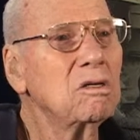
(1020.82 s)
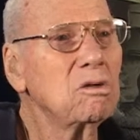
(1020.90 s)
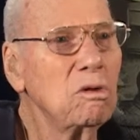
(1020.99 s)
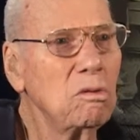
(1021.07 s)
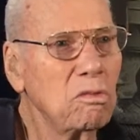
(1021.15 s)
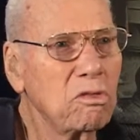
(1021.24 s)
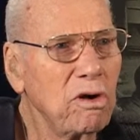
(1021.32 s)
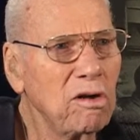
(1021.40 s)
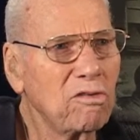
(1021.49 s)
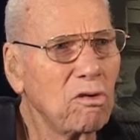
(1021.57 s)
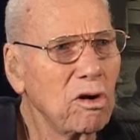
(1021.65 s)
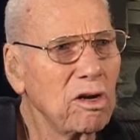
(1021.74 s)
two, three or
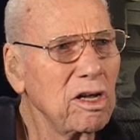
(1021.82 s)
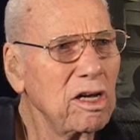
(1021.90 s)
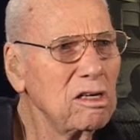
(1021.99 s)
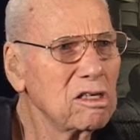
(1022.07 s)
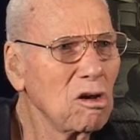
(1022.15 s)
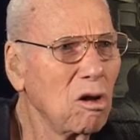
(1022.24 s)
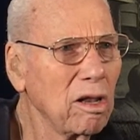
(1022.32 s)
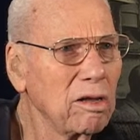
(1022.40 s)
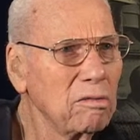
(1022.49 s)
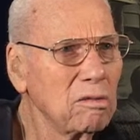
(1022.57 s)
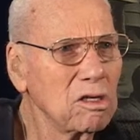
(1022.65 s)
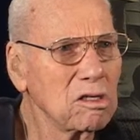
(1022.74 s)
four days. All
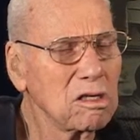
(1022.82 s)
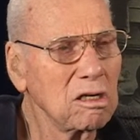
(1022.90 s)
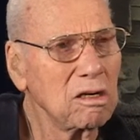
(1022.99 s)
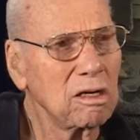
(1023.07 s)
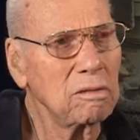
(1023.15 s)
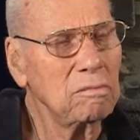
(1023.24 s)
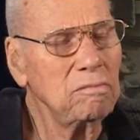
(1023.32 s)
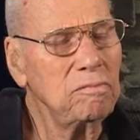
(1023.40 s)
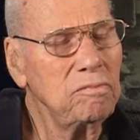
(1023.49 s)
it was there.